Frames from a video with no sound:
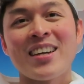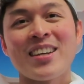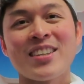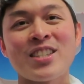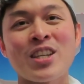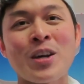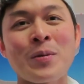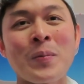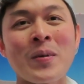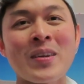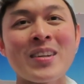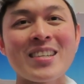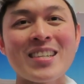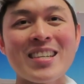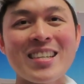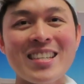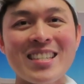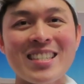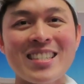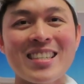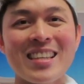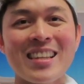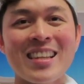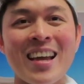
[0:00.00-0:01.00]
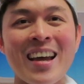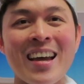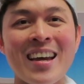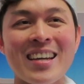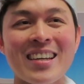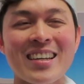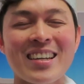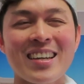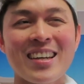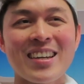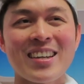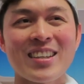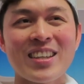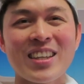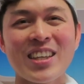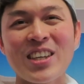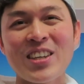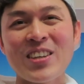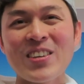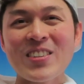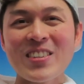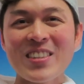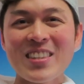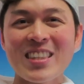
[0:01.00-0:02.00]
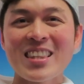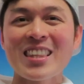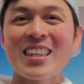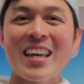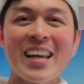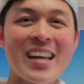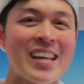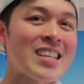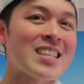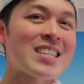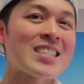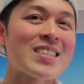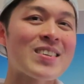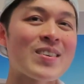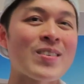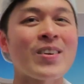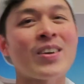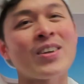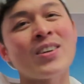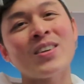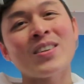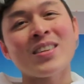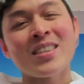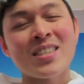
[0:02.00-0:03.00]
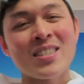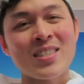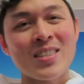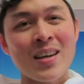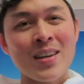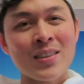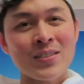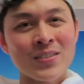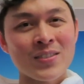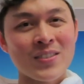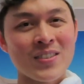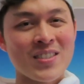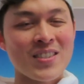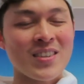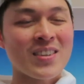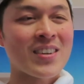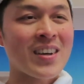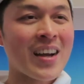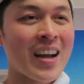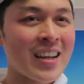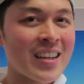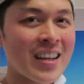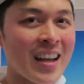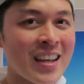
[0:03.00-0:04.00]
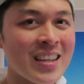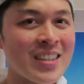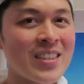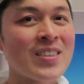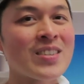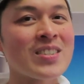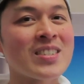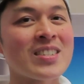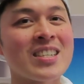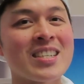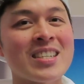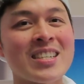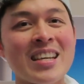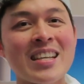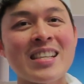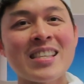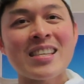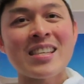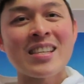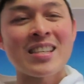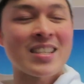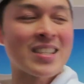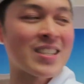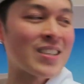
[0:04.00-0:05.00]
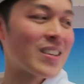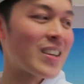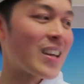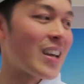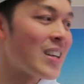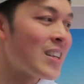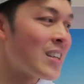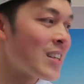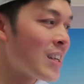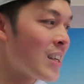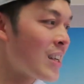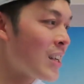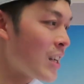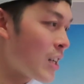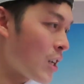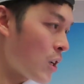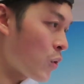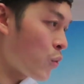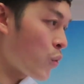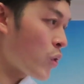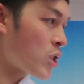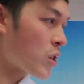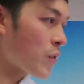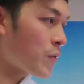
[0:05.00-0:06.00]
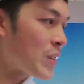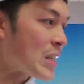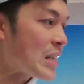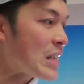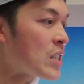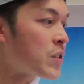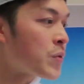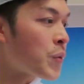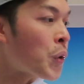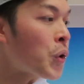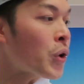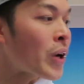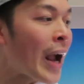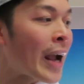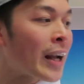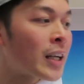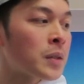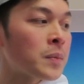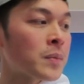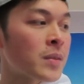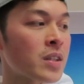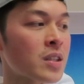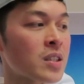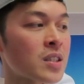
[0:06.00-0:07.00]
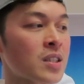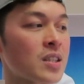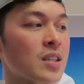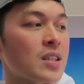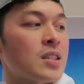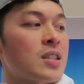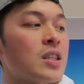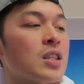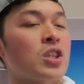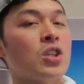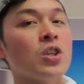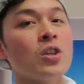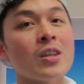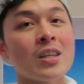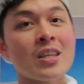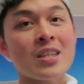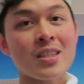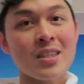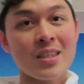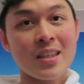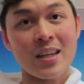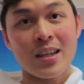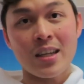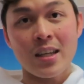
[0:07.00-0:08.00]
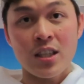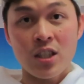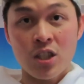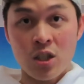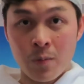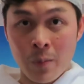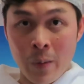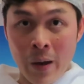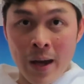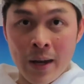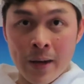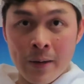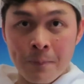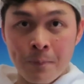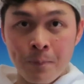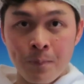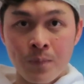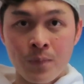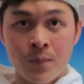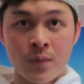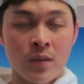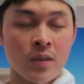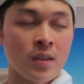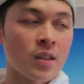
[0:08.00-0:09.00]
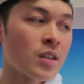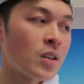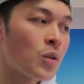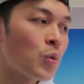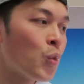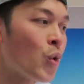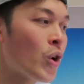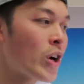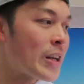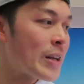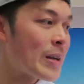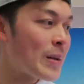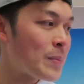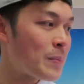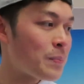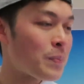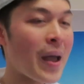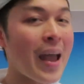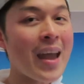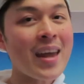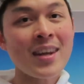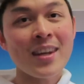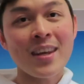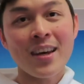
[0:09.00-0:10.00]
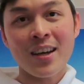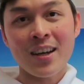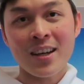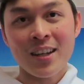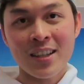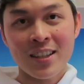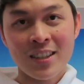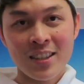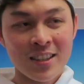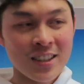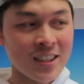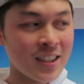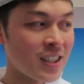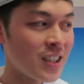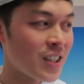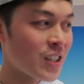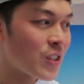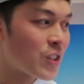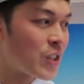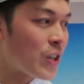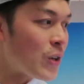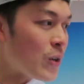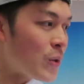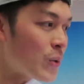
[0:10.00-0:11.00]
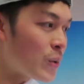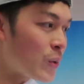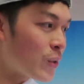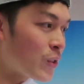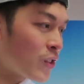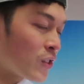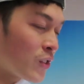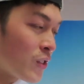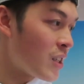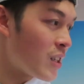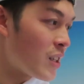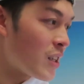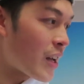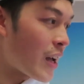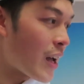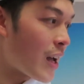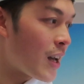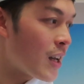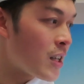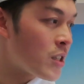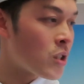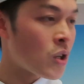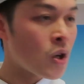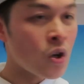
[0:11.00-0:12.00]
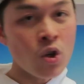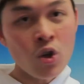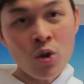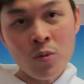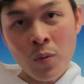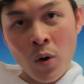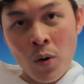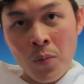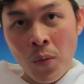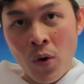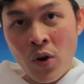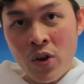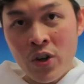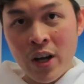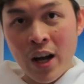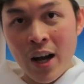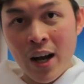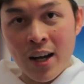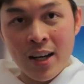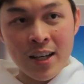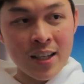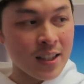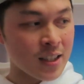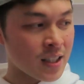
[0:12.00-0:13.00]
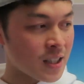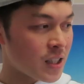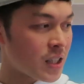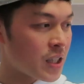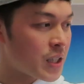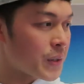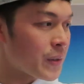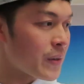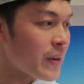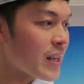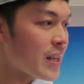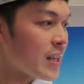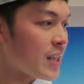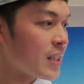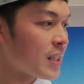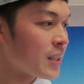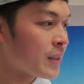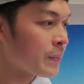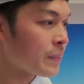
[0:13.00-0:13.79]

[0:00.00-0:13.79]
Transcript: Japanese like cute things or cute stuff, so I use this sentence, okay? Which of these 4 animals is the cutest in Japan? 1. Panda. 2. Ezo Momonga. 3.